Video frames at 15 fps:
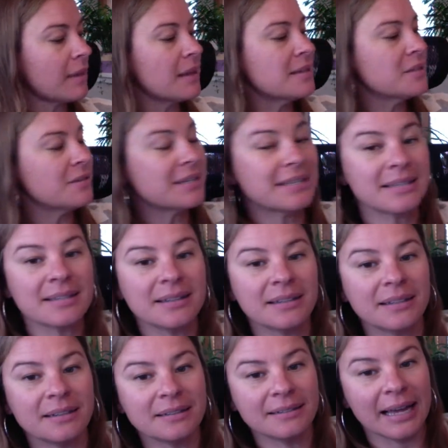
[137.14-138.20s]
So this is a
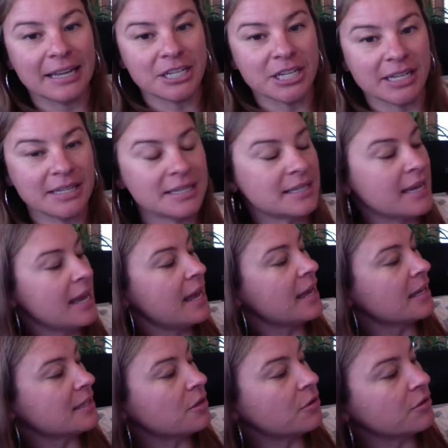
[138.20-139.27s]
little legend.
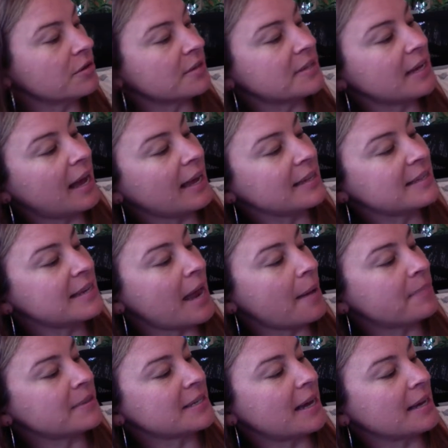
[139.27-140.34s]
So there's sides and
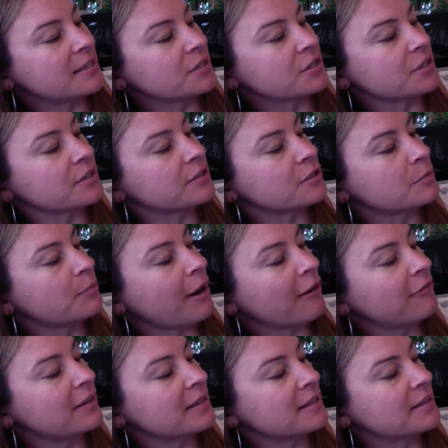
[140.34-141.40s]
appetizers, there's
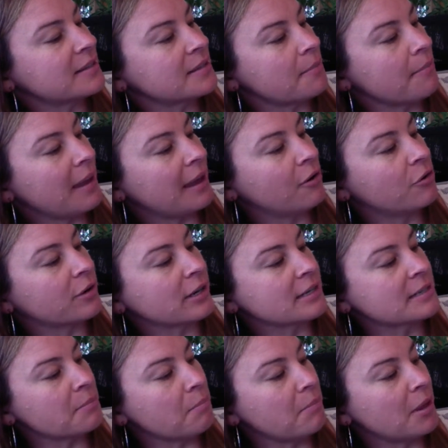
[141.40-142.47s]
breakfasts, main
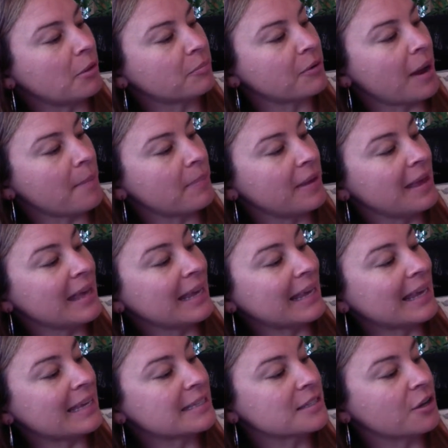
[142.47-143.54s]
course, meal prep,
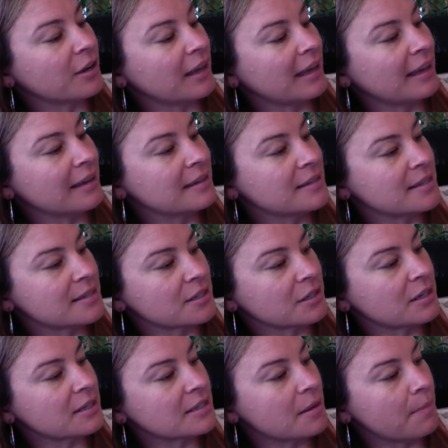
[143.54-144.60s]
kids cooking,
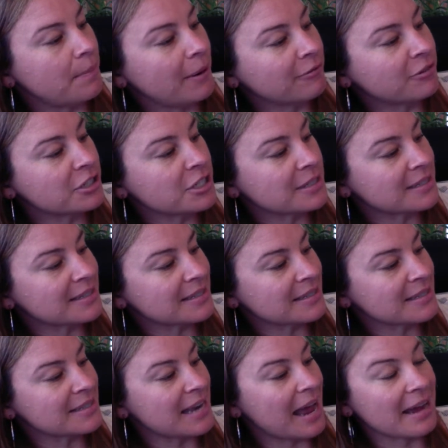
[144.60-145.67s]
desserts, beverages,
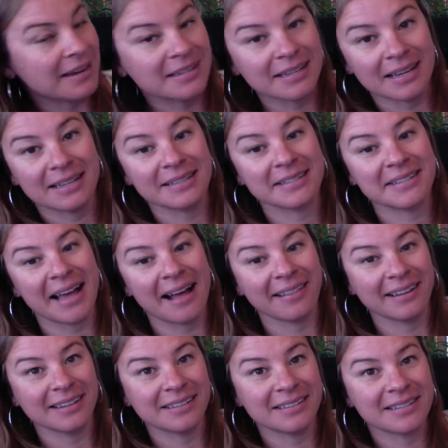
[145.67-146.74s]
snacks, and
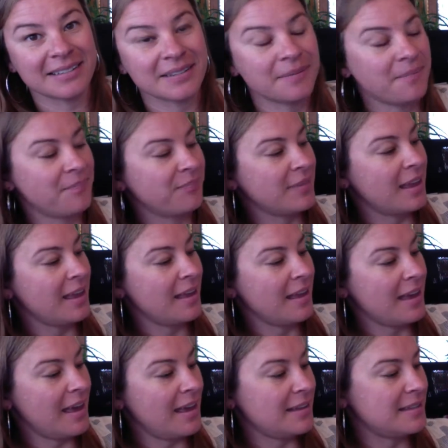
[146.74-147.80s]
salads.
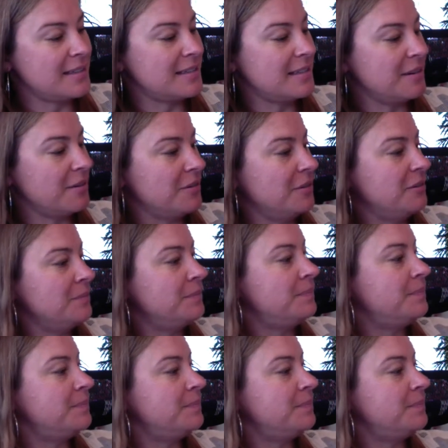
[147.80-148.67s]
And so